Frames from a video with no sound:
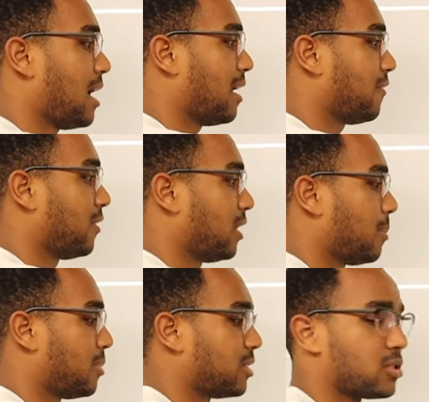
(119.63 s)
and I fill
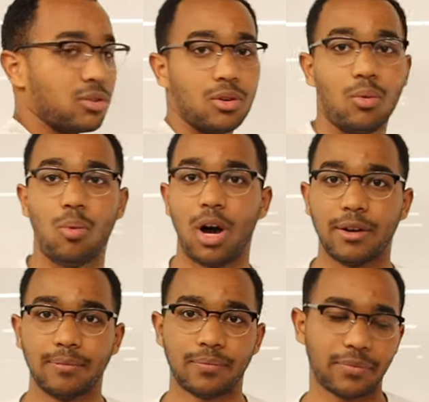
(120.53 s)
up this
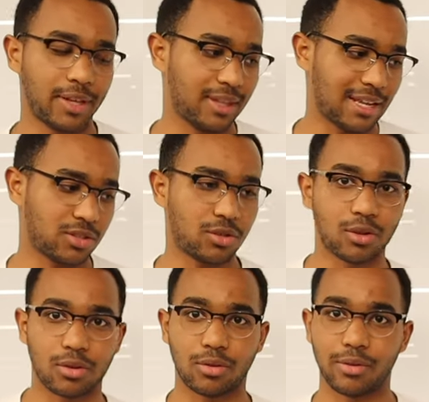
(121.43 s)
one, then that's
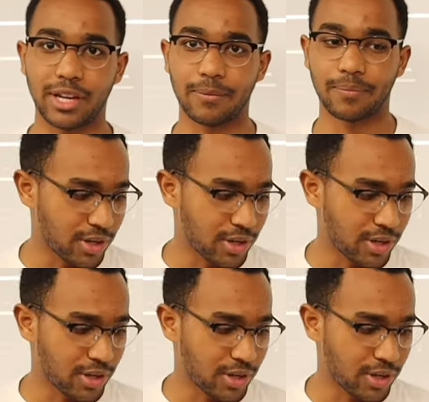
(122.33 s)
three.